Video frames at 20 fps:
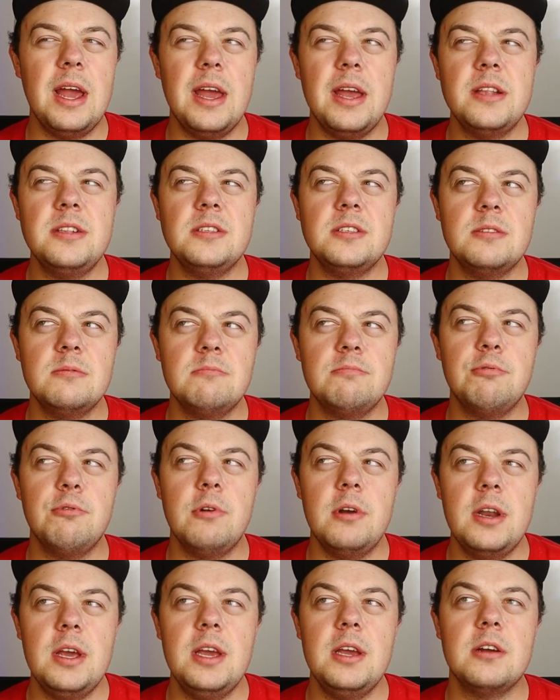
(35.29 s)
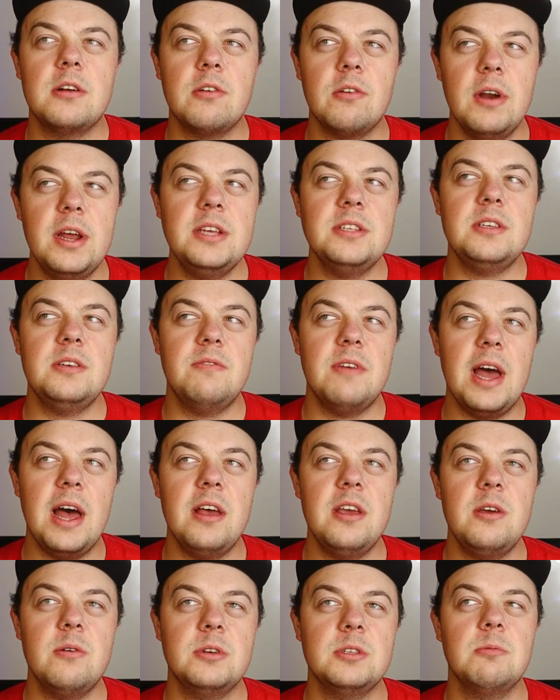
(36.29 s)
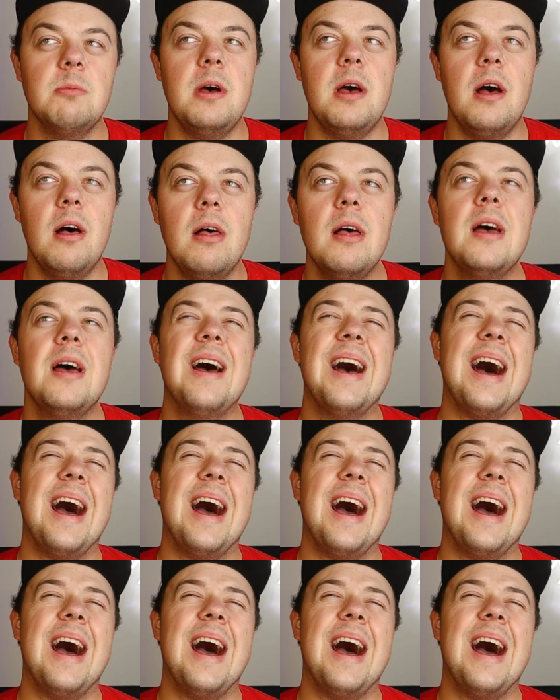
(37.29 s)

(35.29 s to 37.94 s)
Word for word: and some pretty crazy value as well.